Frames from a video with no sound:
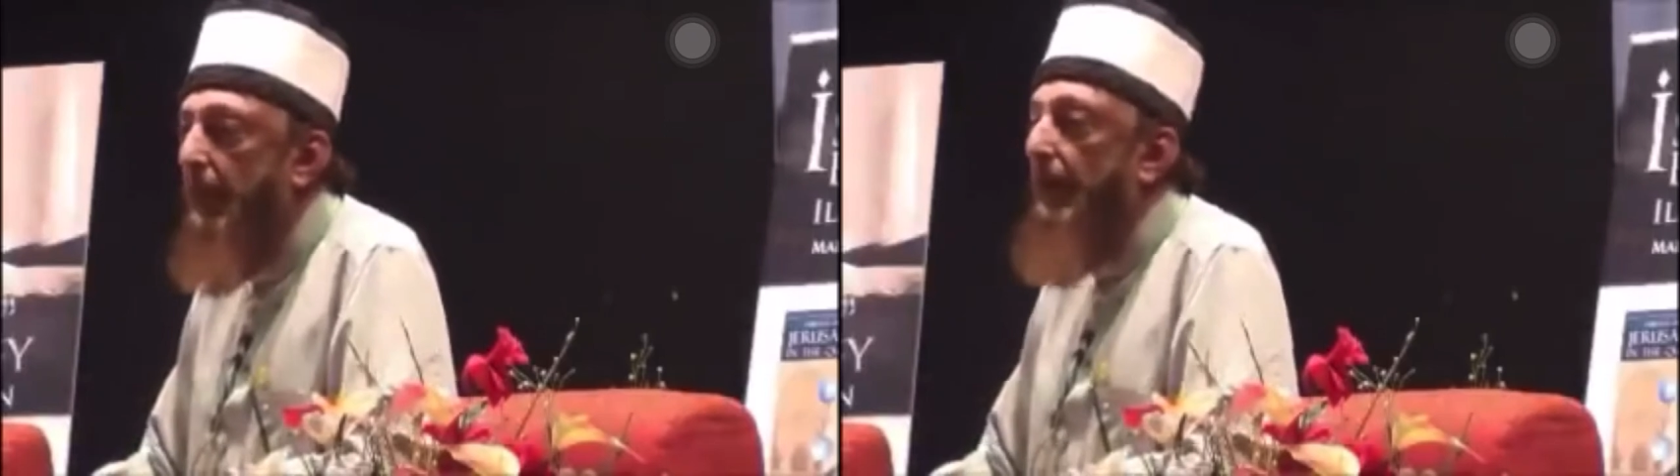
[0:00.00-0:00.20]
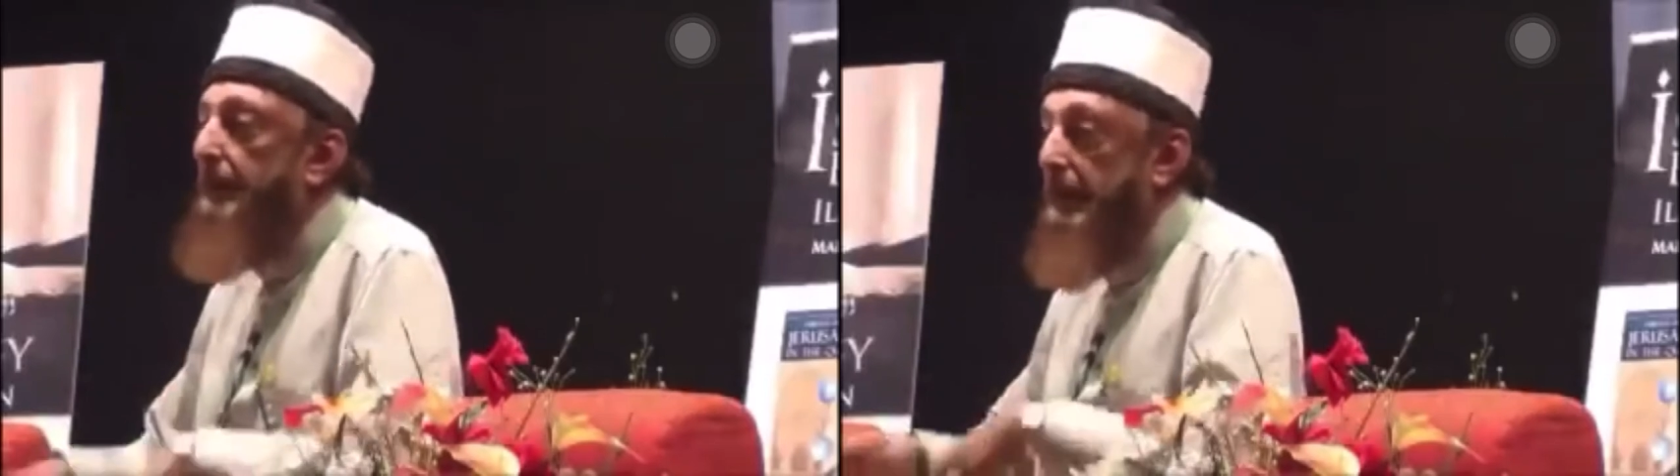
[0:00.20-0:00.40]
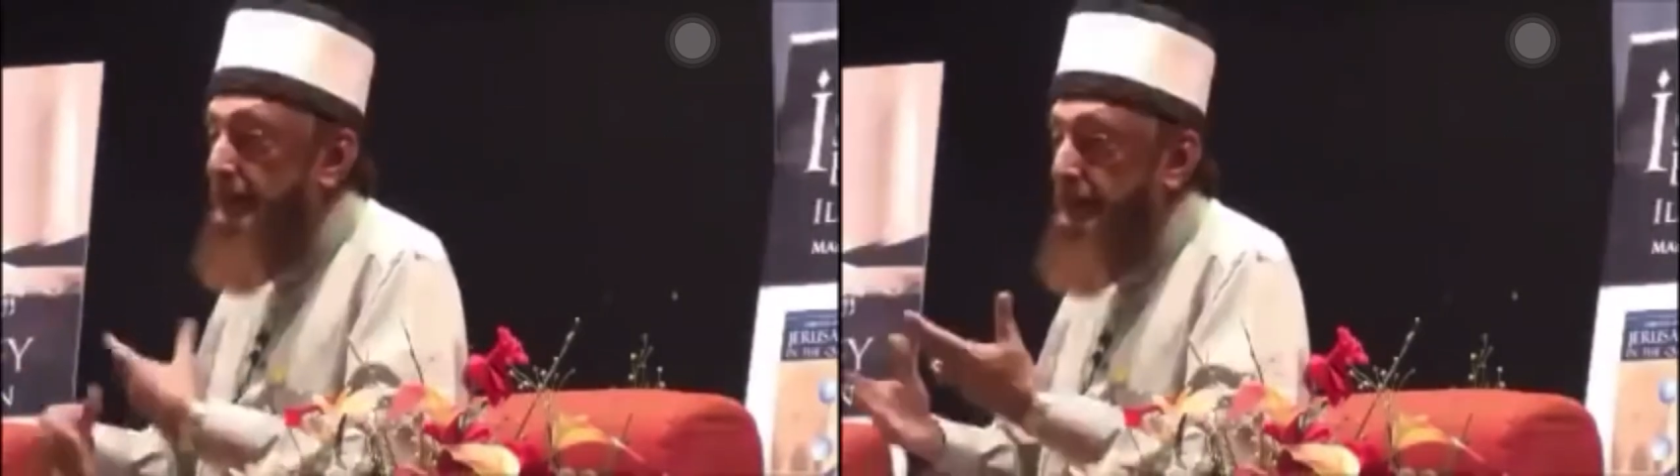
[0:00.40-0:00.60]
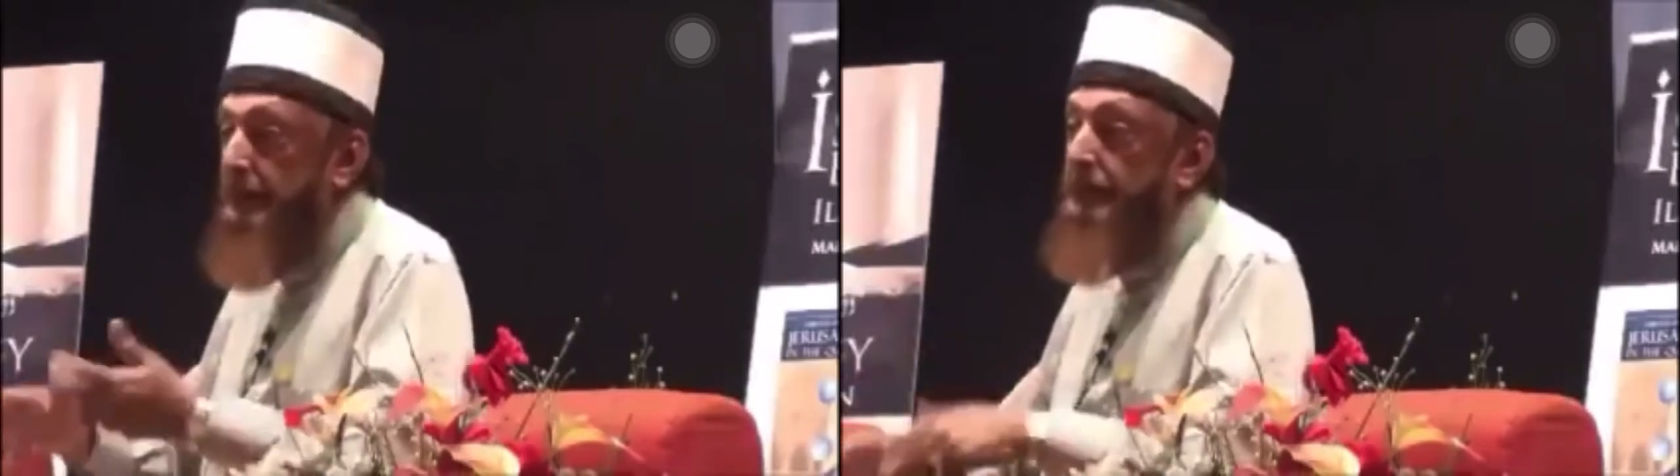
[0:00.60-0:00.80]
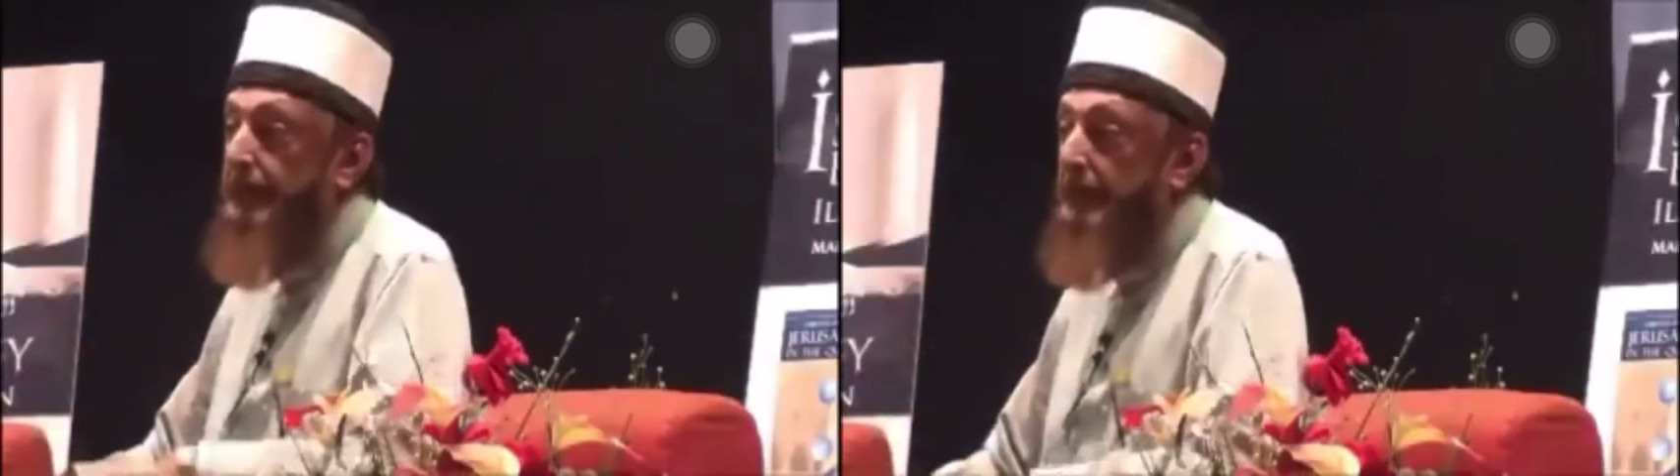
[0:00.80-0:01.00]
and he was
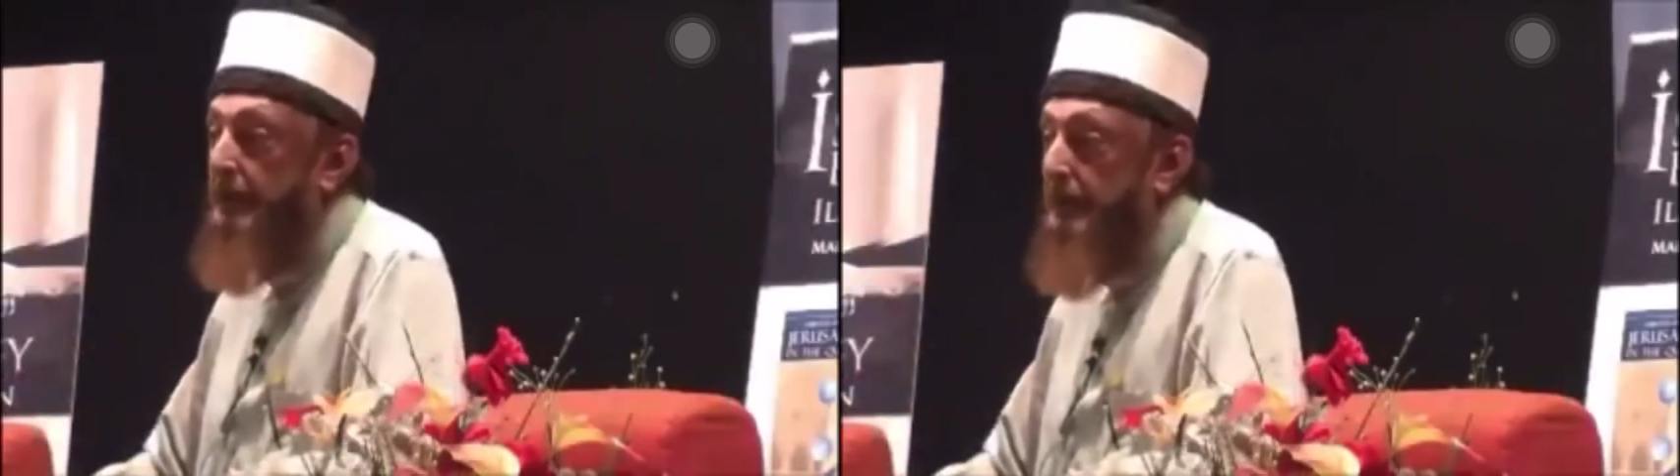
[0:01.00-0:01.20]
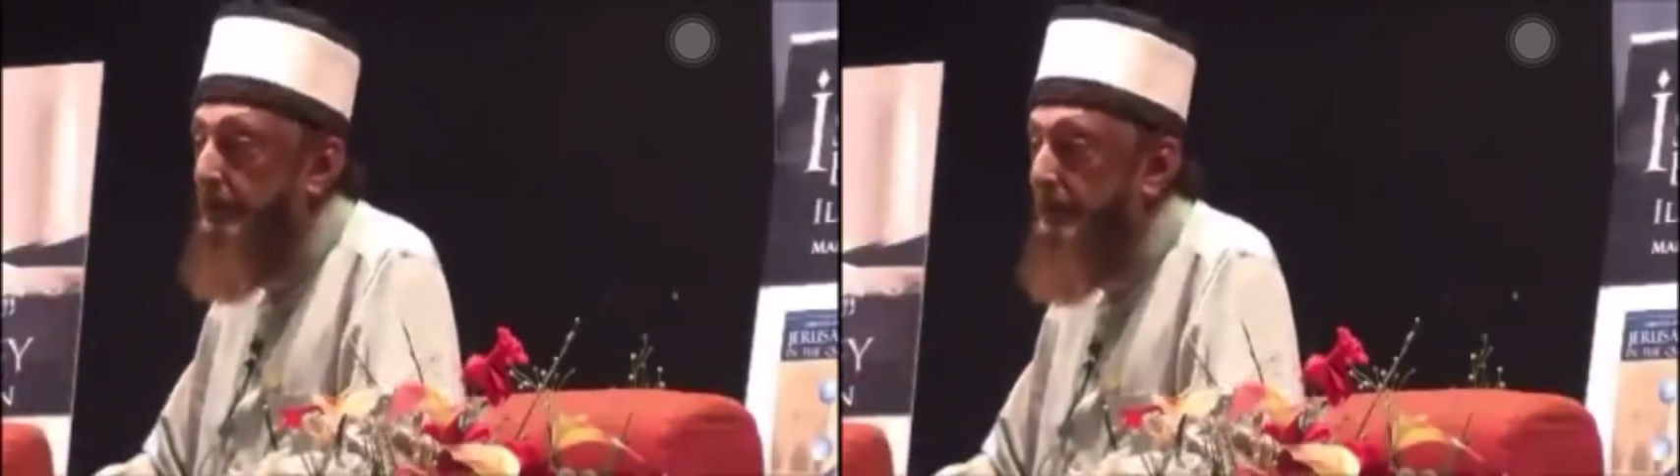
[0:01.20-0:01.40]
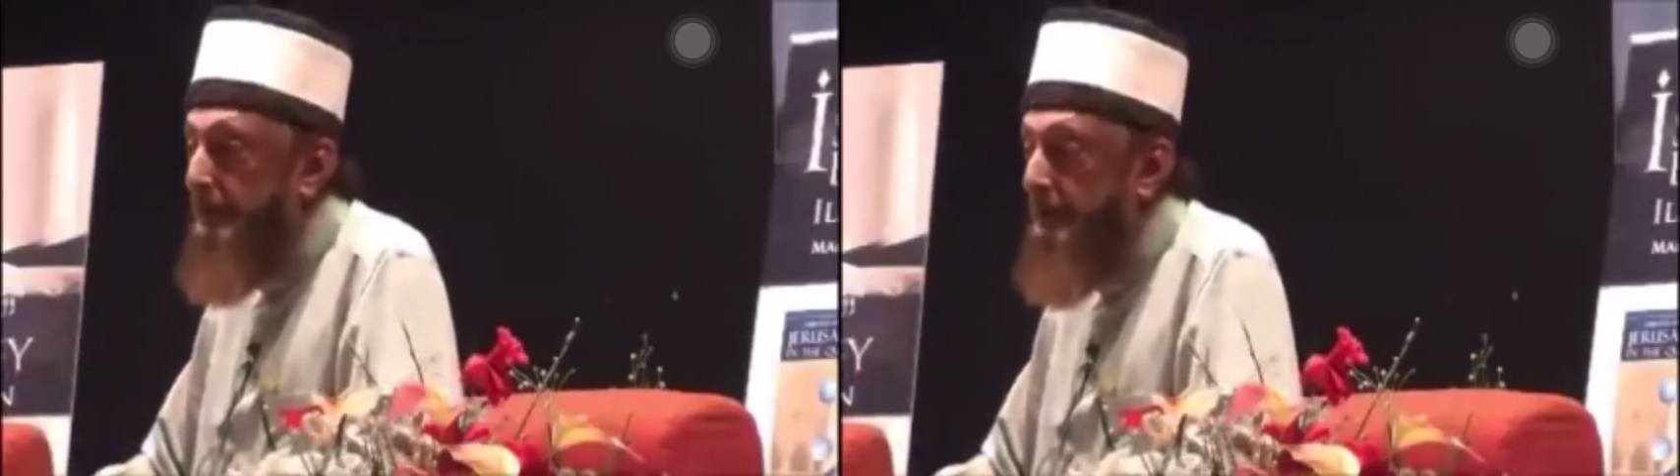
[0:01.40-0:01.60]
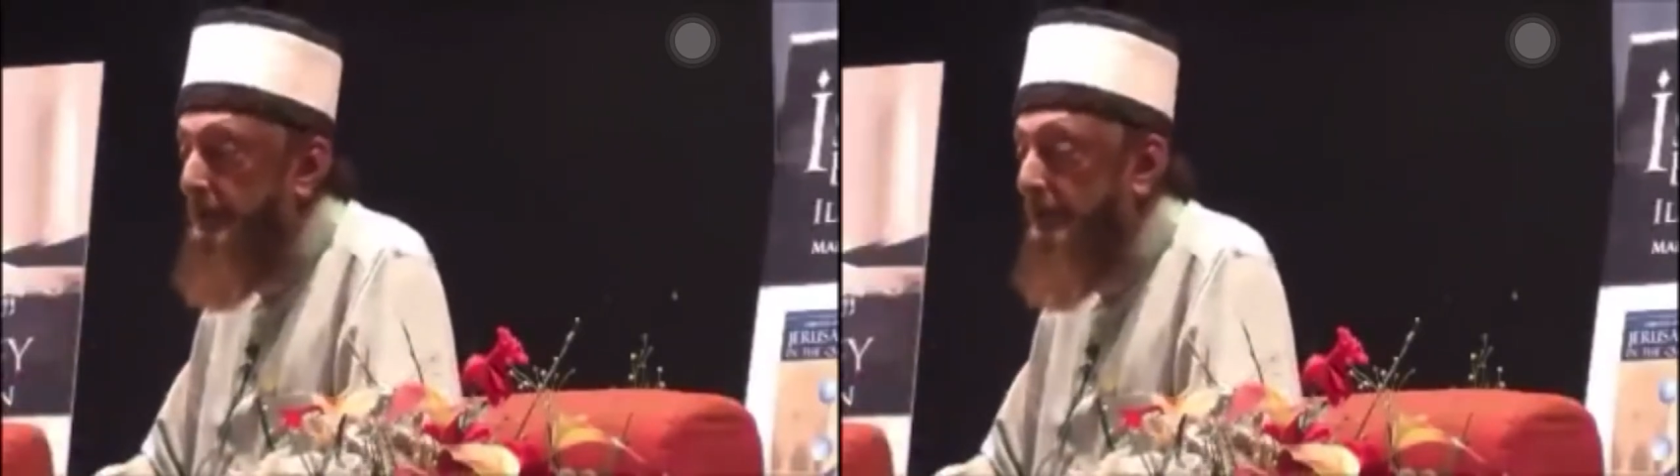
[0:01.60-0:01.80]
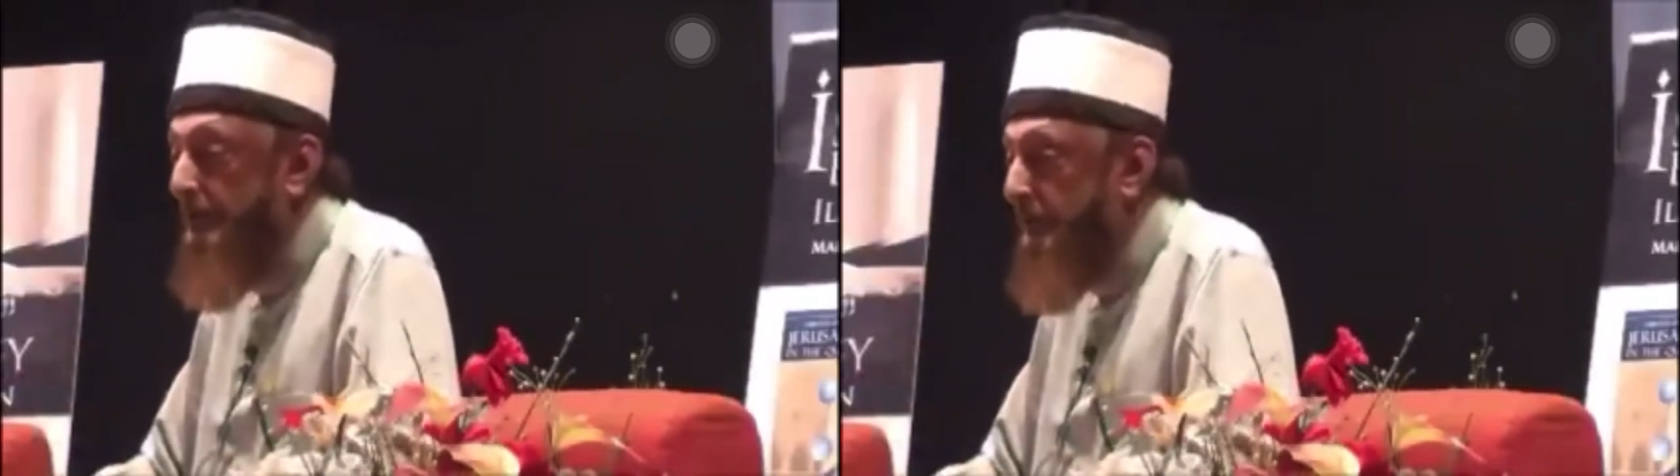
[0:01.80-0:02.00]
using
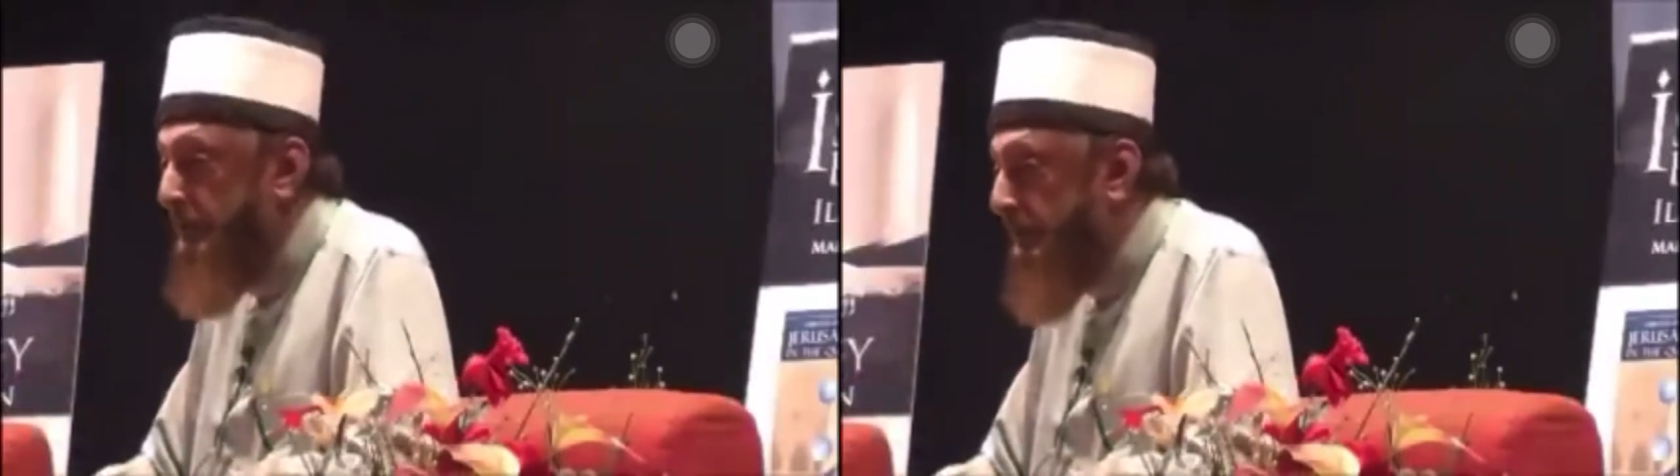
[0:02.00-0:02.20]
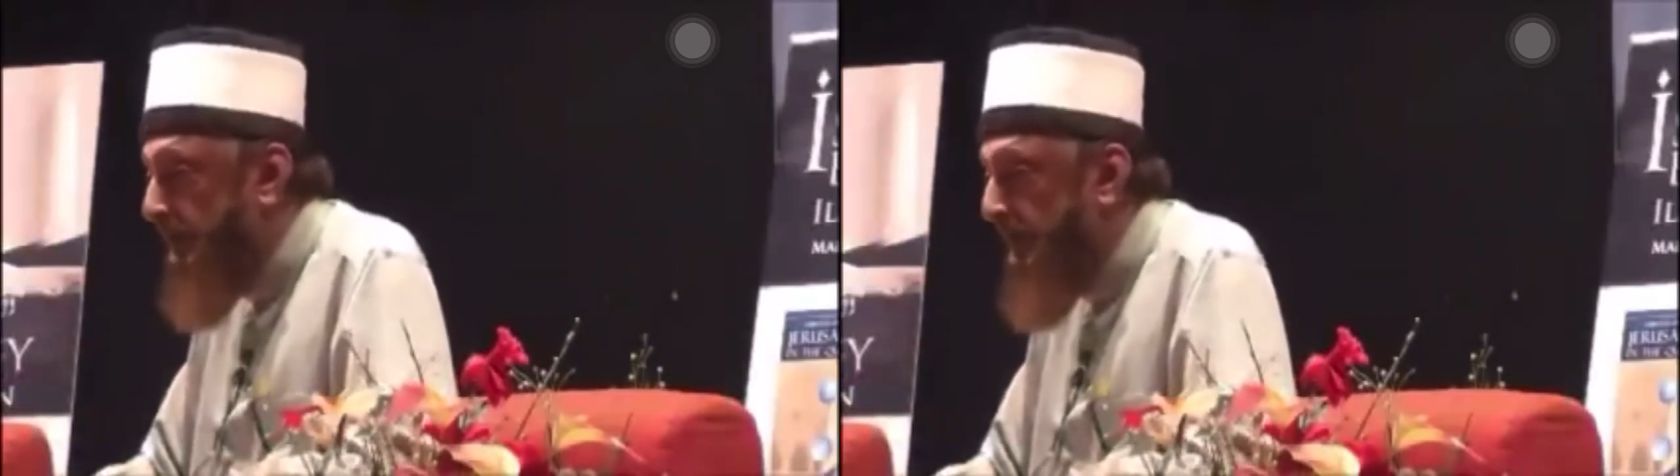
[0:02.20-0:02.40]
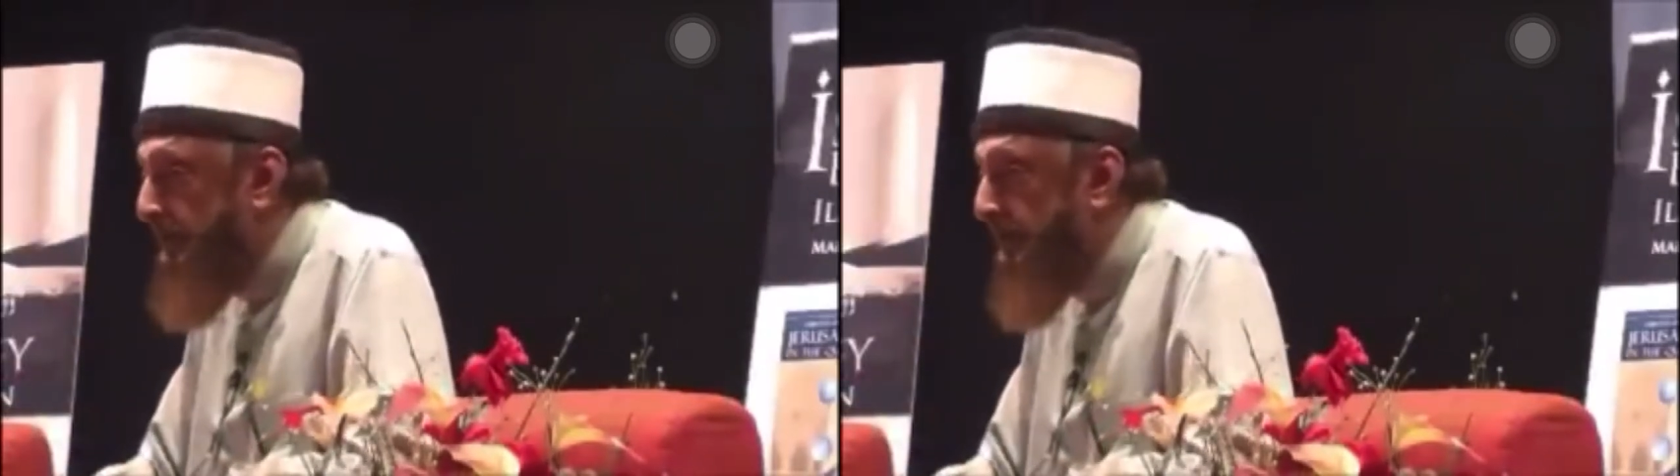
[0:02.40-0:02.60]
too much